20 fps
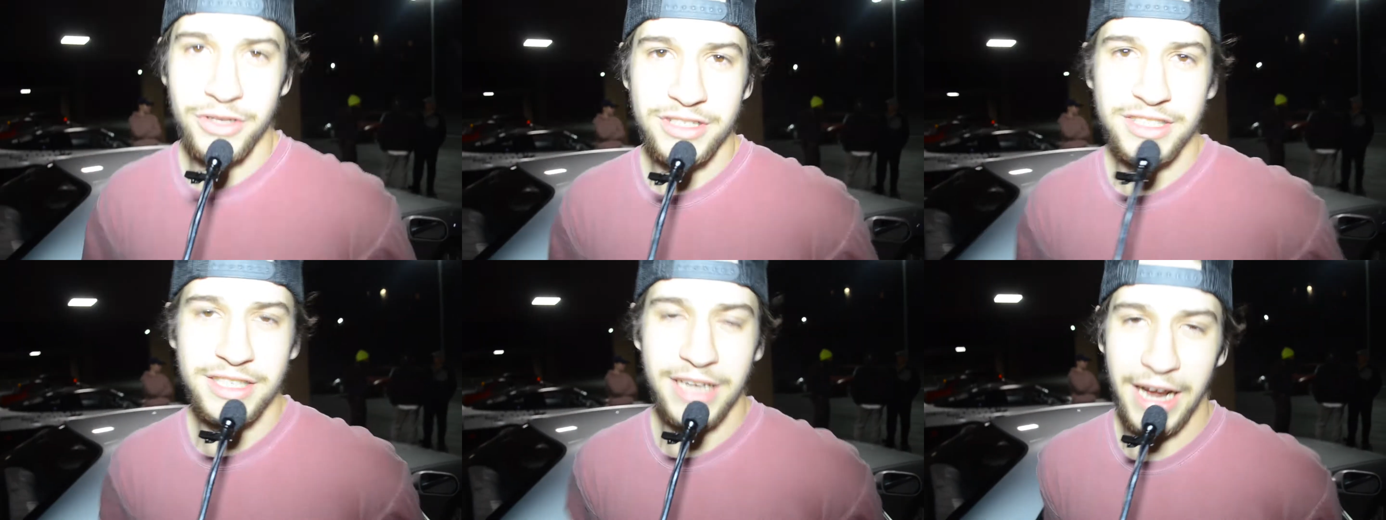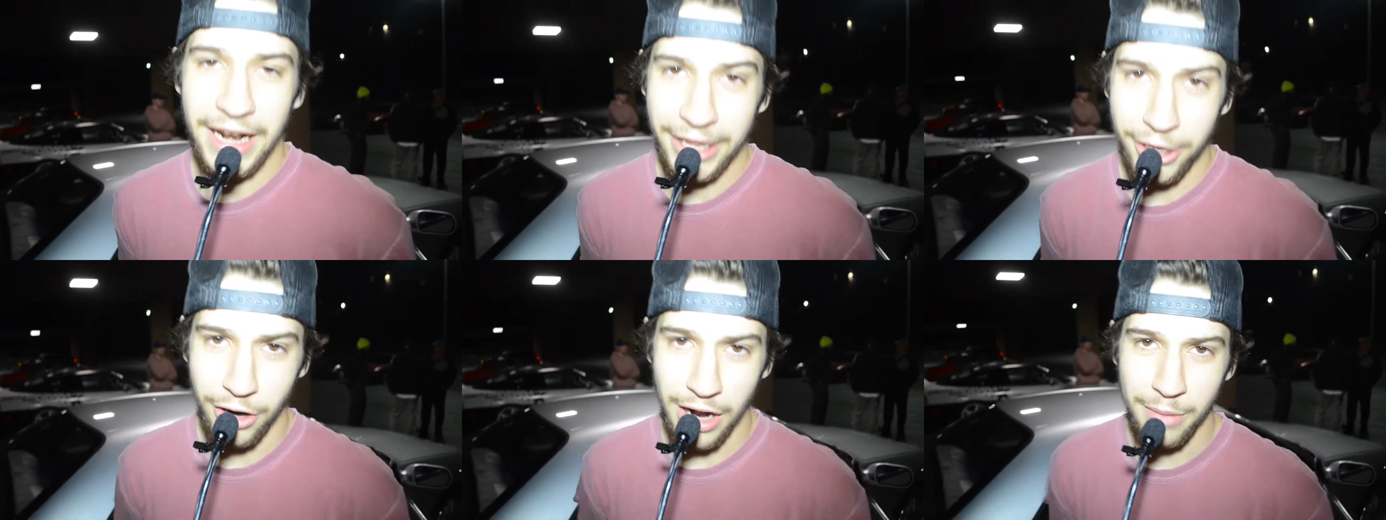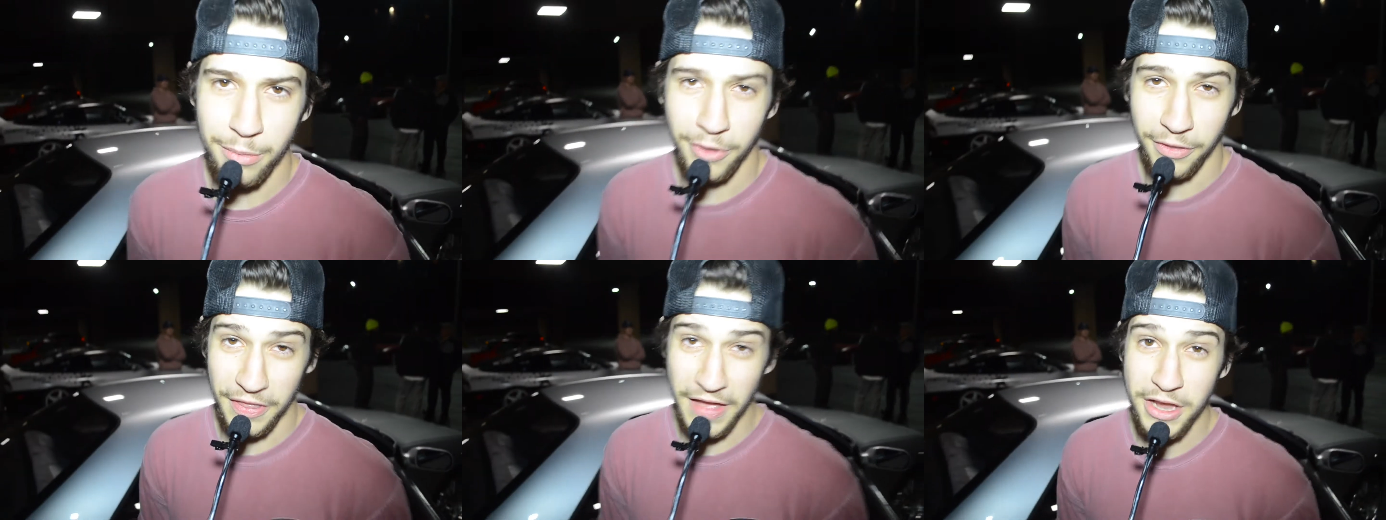Scotty
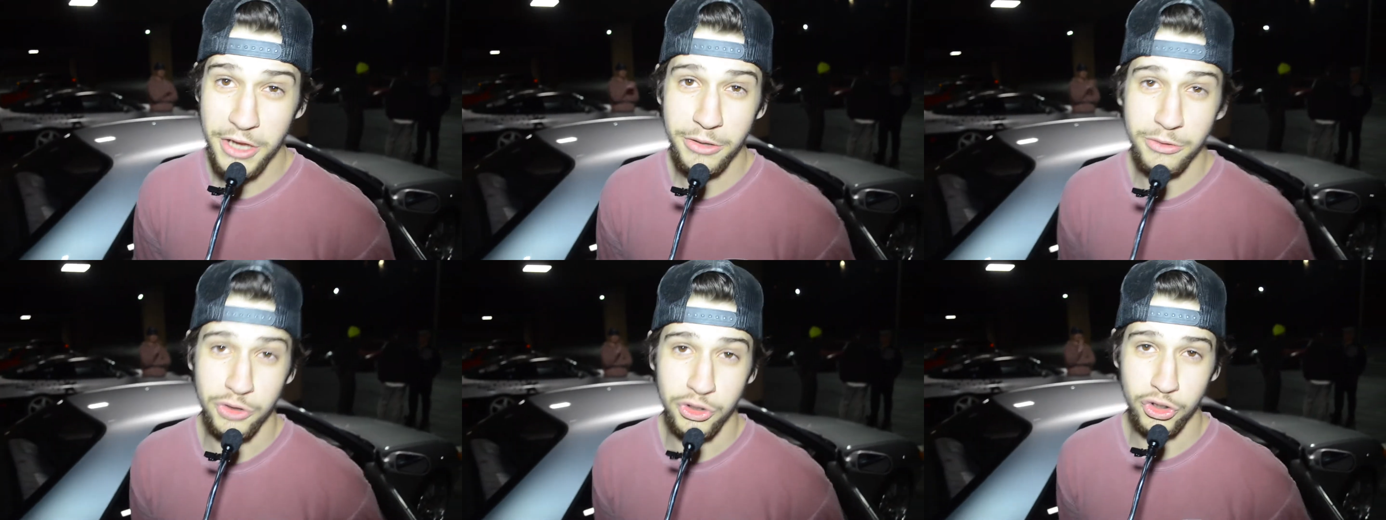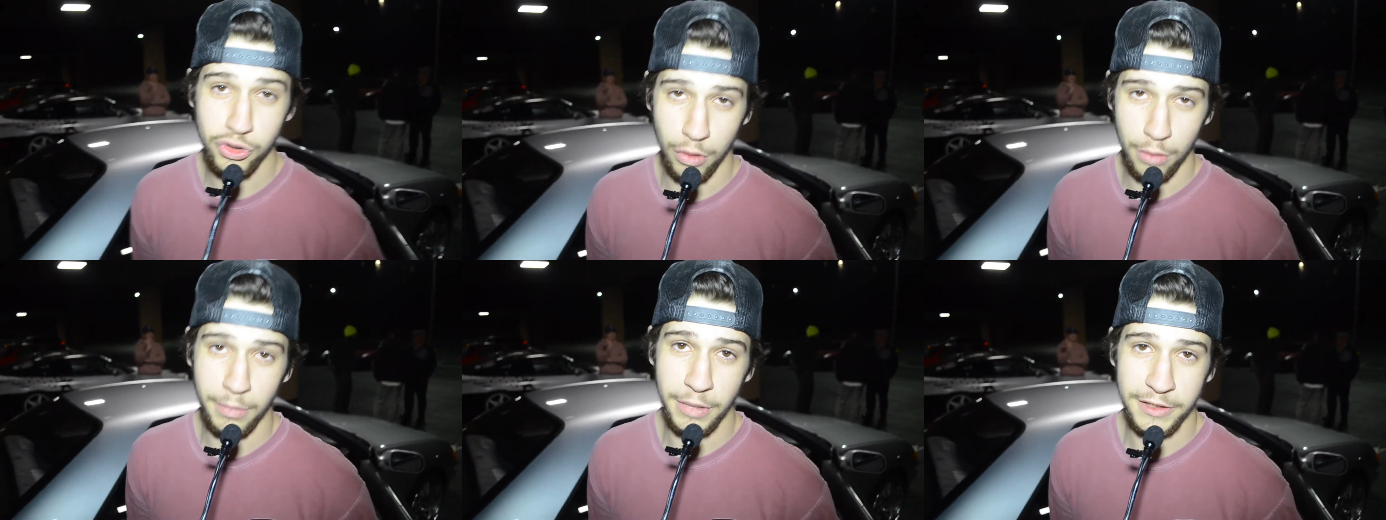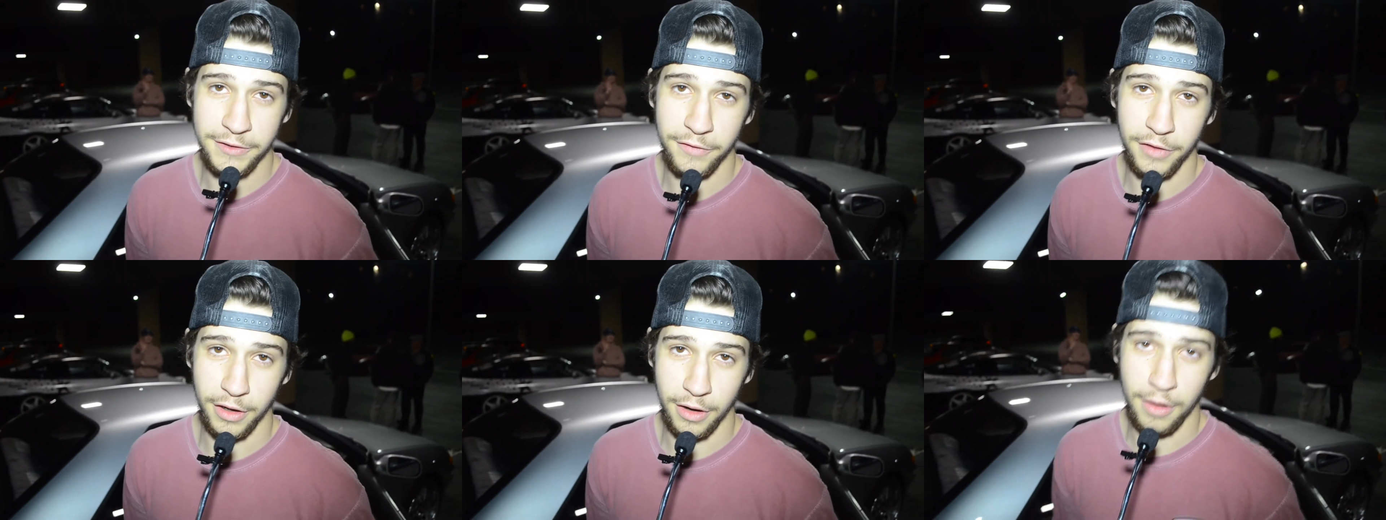Kramer, thank you so much
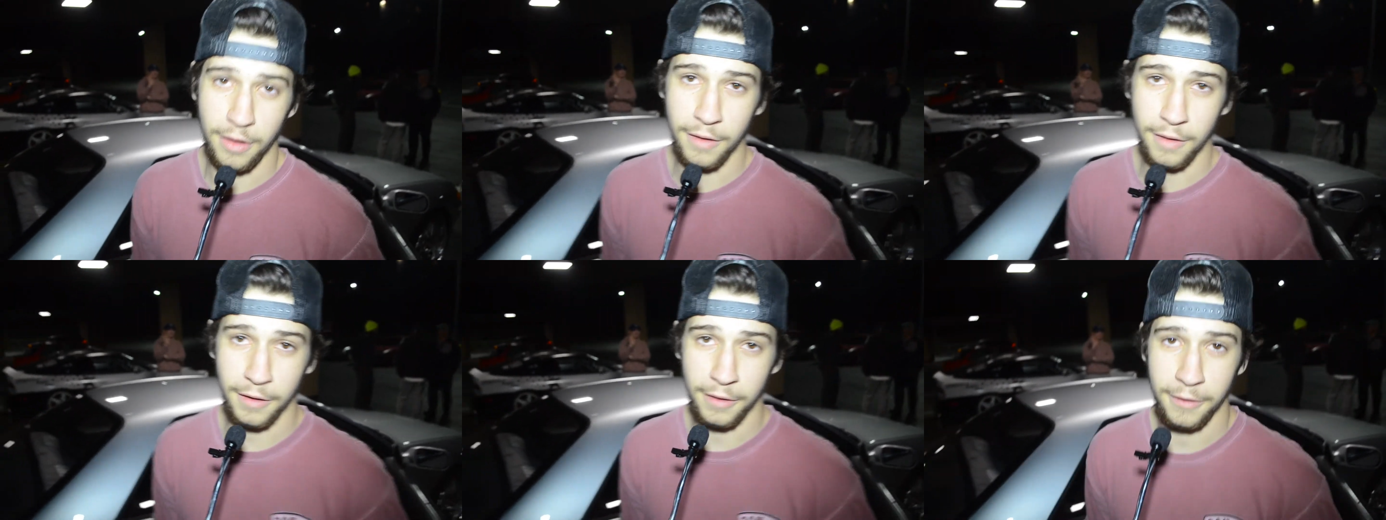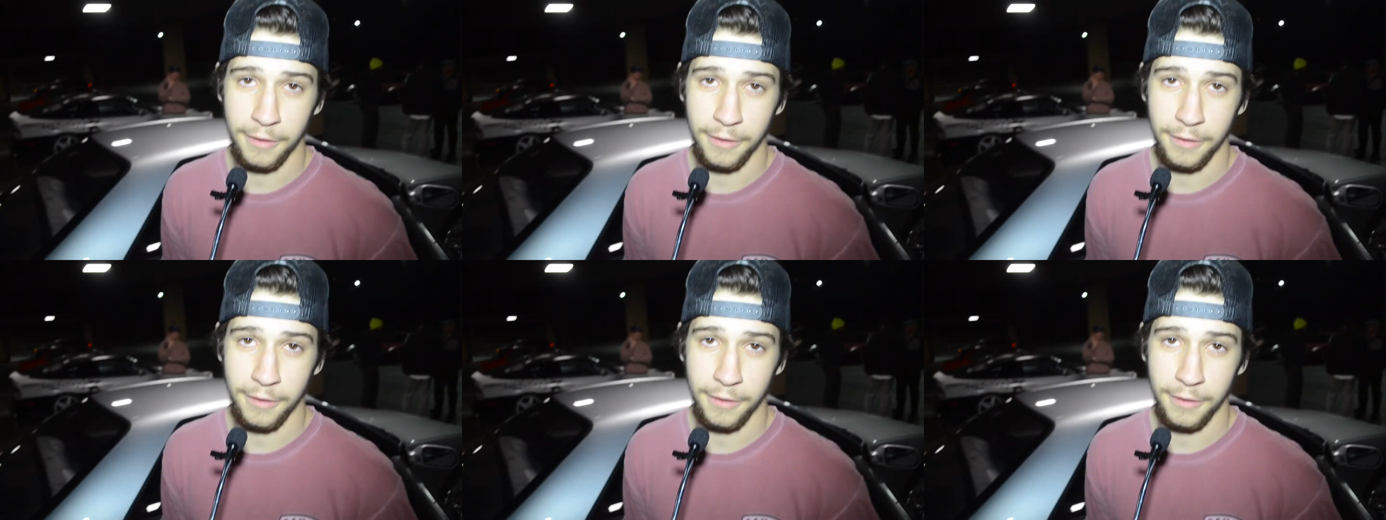for the car.